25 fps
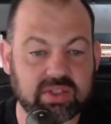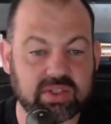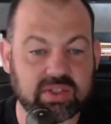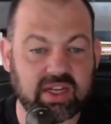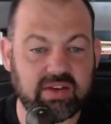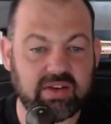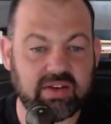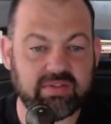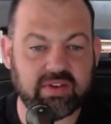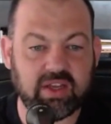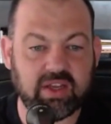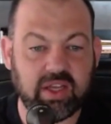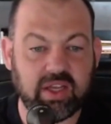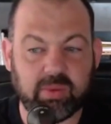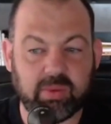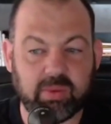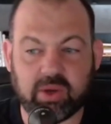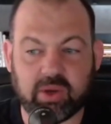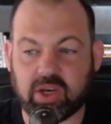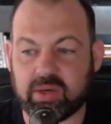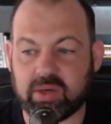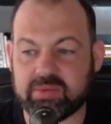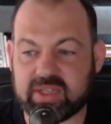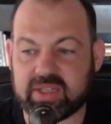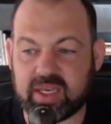so still doing digital
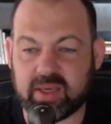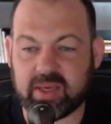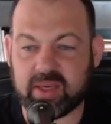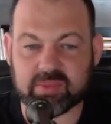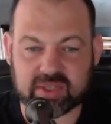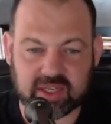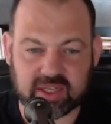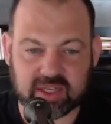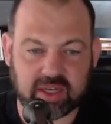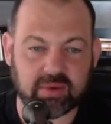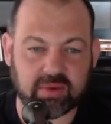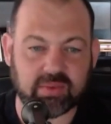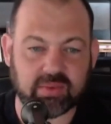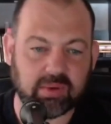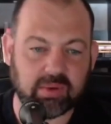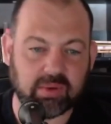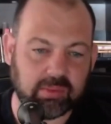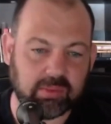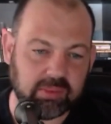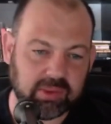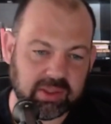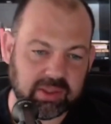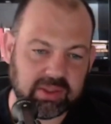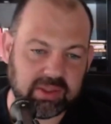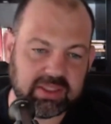stuff. We got him to
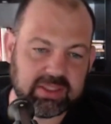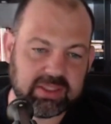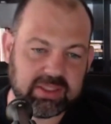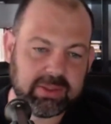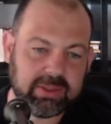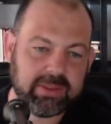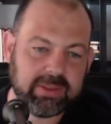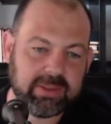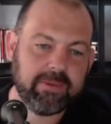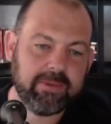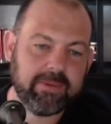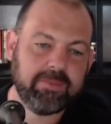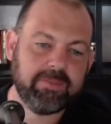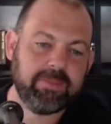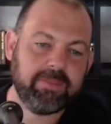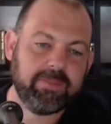MC a room.